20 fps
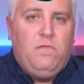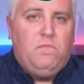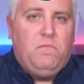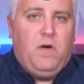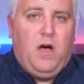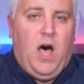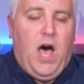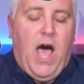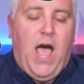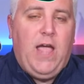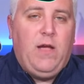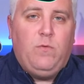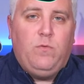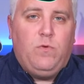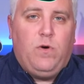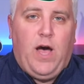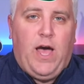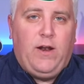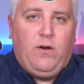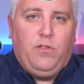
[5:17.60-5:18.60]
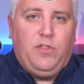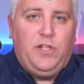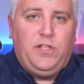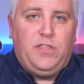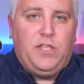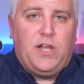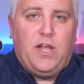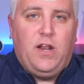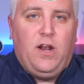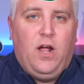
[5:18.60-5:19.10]
I don't think
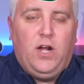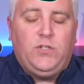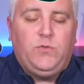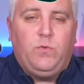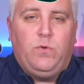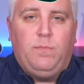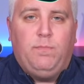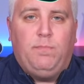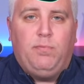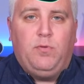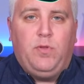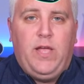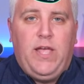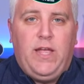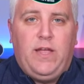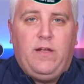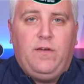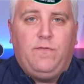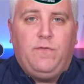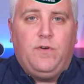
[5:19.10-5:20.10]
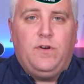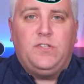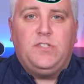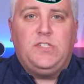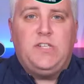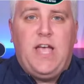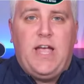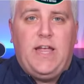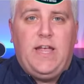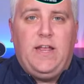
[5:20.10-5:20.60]
the Canucks would blink for a
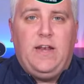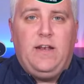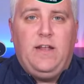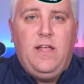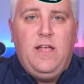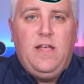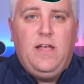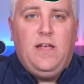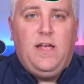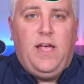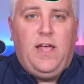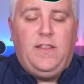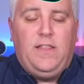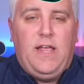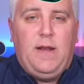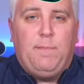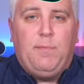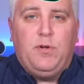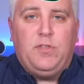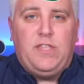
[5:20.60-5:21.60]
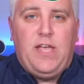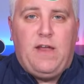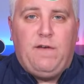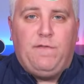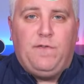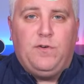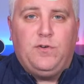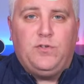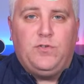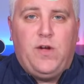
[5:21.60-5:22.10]
second and they'd put that
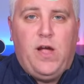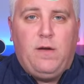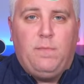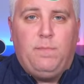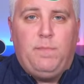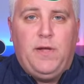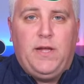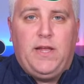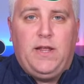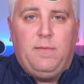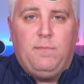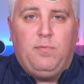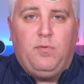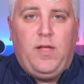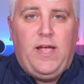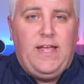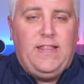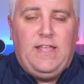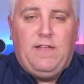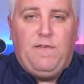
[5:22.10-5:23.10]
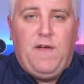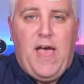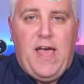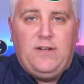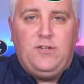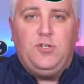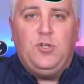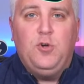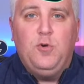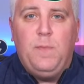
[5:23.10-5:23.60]
first round pick in play. They've
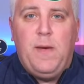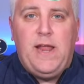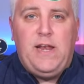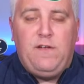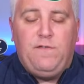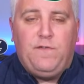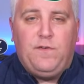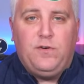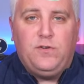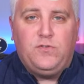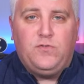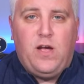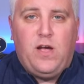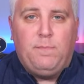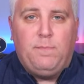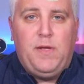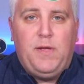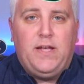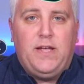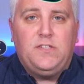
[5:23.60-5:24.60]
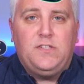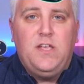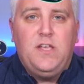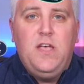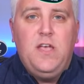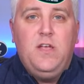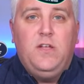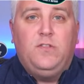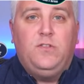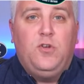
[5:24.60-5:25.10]
had too many first round picks,
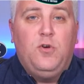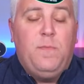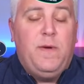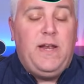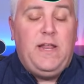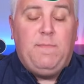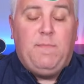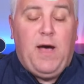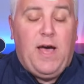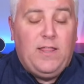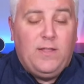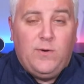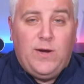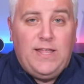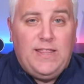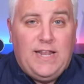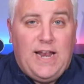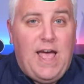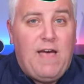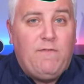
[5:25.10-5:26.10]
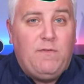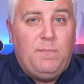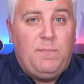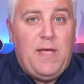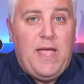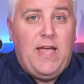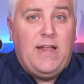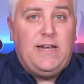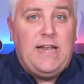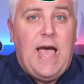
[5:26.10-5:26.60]
too many, by the way, that haven't
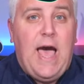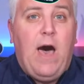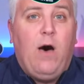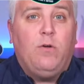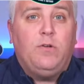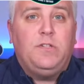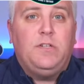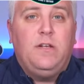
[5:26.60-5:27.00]
panned out.